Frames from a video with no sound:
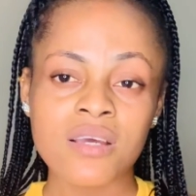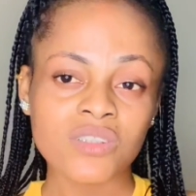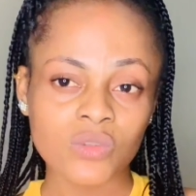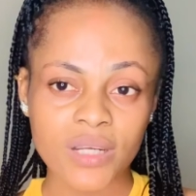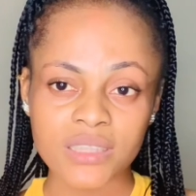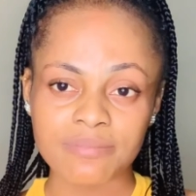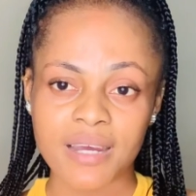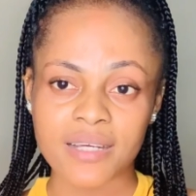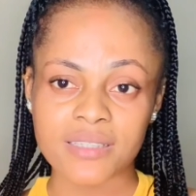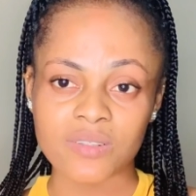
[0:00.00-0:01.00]
stretch
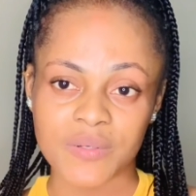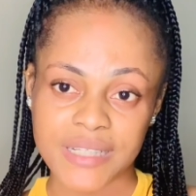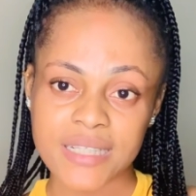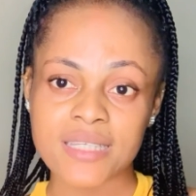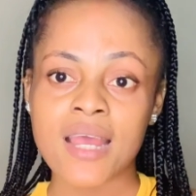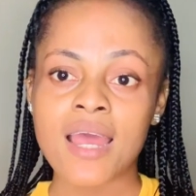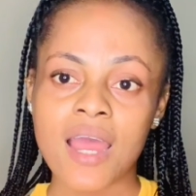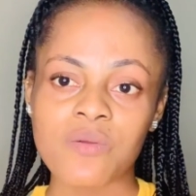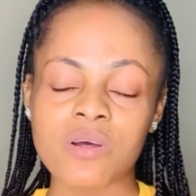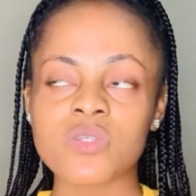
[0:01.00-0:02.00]
marks on it.
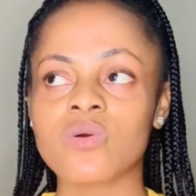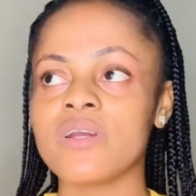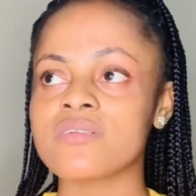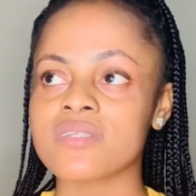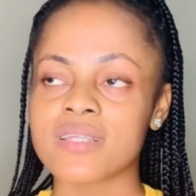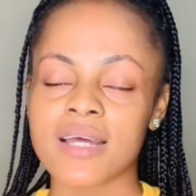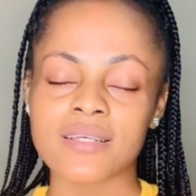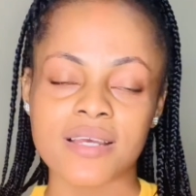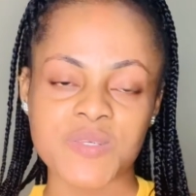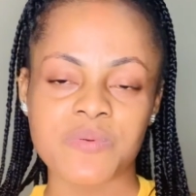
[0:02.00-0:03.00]
And you're also going to start
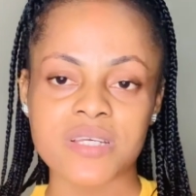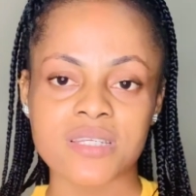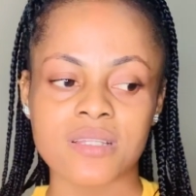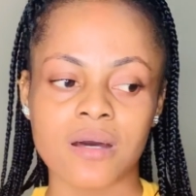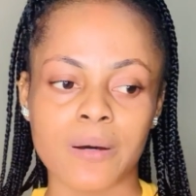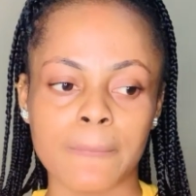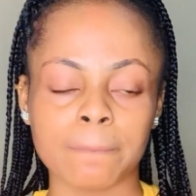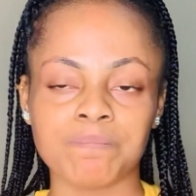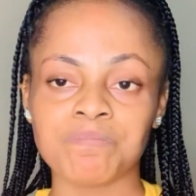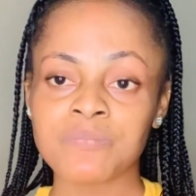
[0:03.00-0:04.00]
experiencing
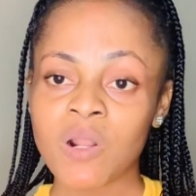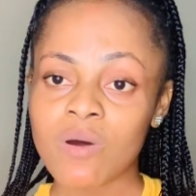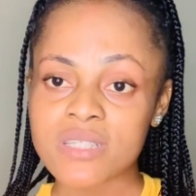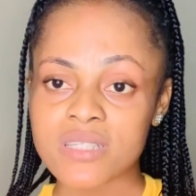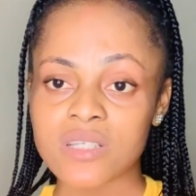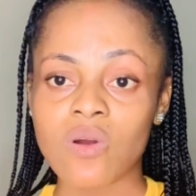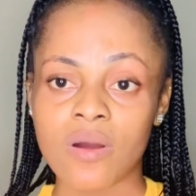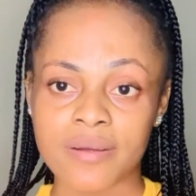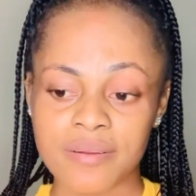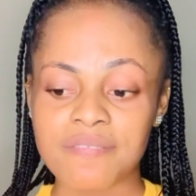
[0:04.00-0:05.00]
what is it
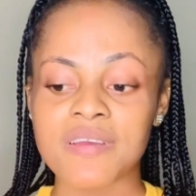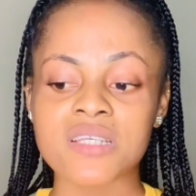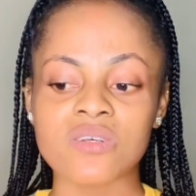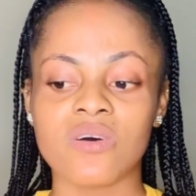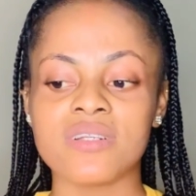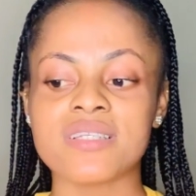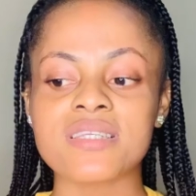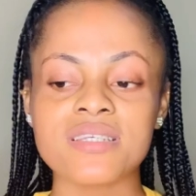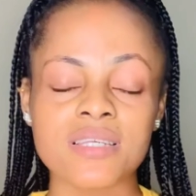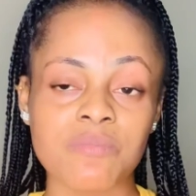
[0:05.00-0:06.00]
called? Green veins on it.
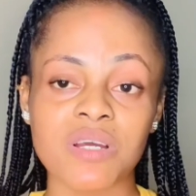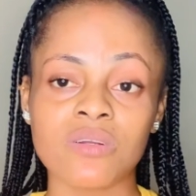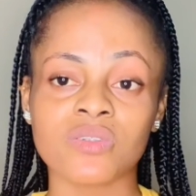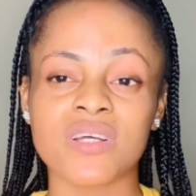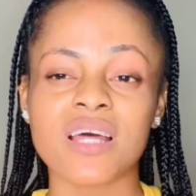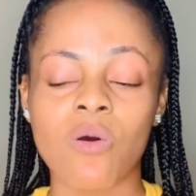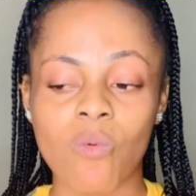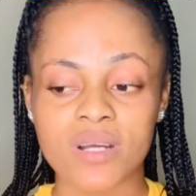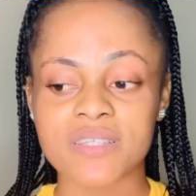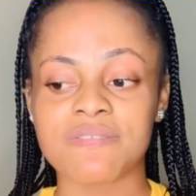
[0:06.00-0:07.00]
It's a body lotion that
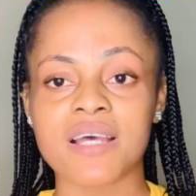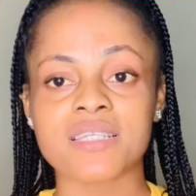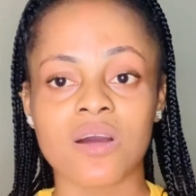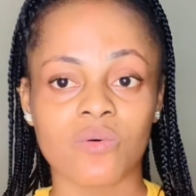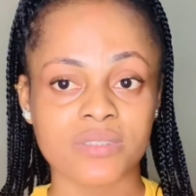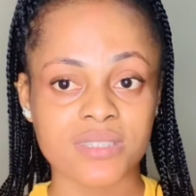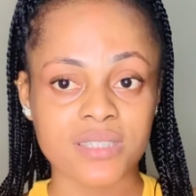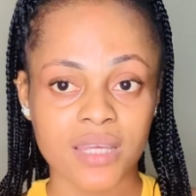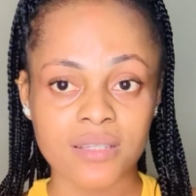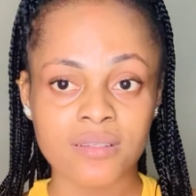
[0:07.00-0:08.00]
works faster on the
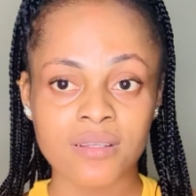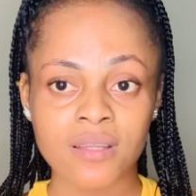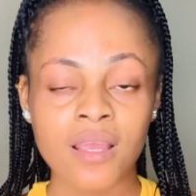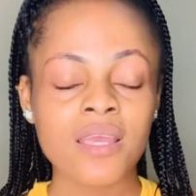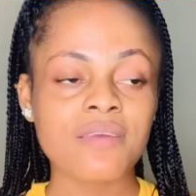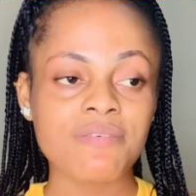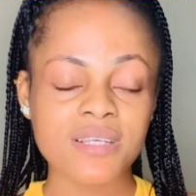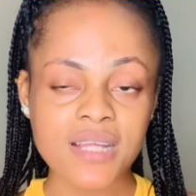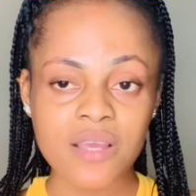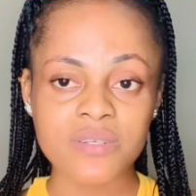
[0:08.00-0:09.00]
skin. If you
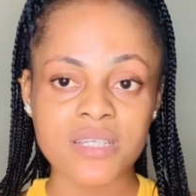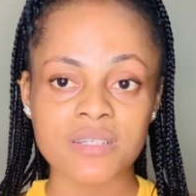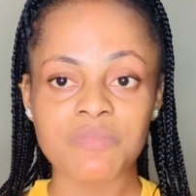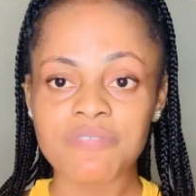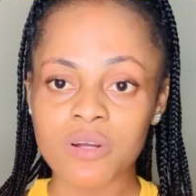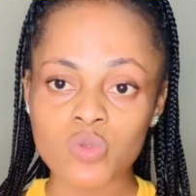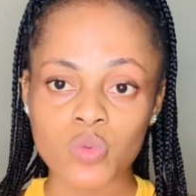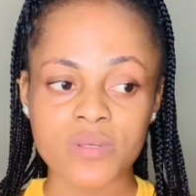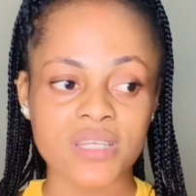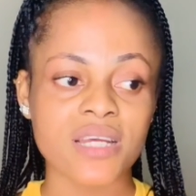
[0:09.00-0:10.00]
start using it before 2
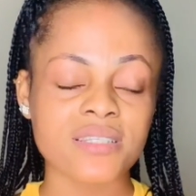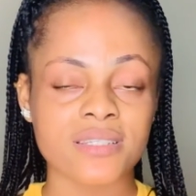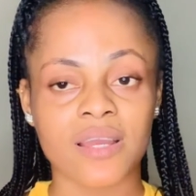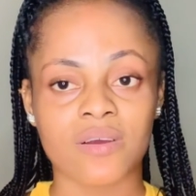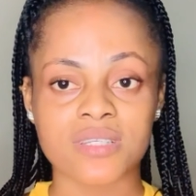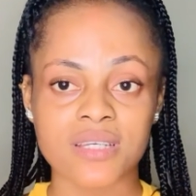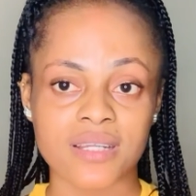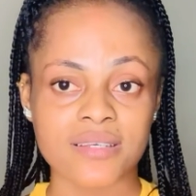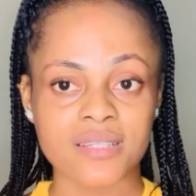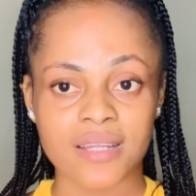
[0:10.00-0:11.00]
weeks, you start seeing that your skin
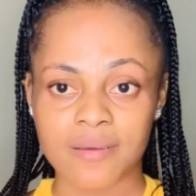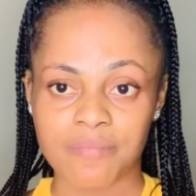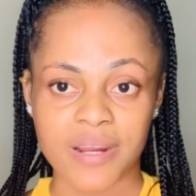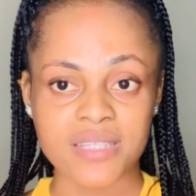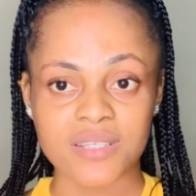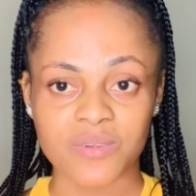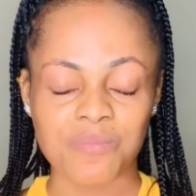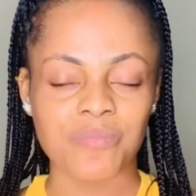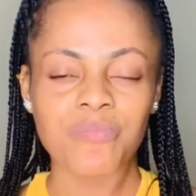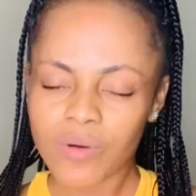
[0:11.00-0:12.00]
has started brightening up.
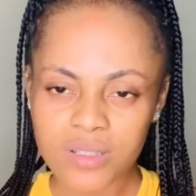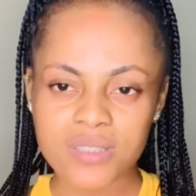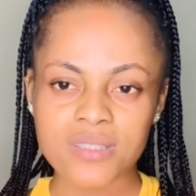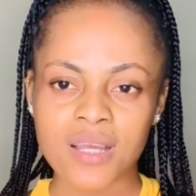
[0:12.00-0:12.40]
But